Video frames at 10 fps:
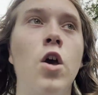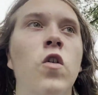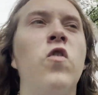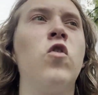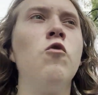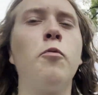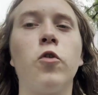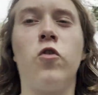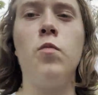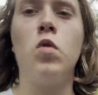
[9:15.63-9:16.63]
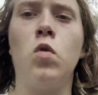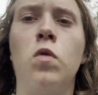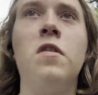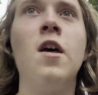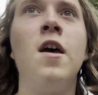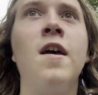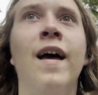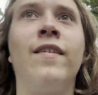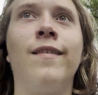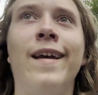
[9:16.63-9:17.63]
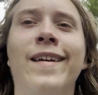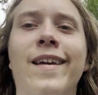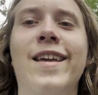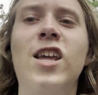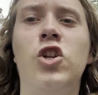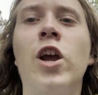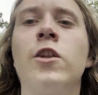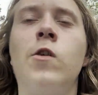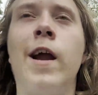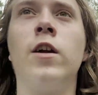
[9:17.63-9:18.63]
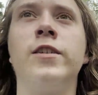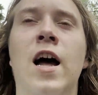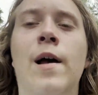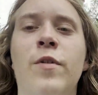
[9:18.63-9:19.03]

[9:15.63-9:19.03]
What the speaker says: super smooth, has like ejector airtime.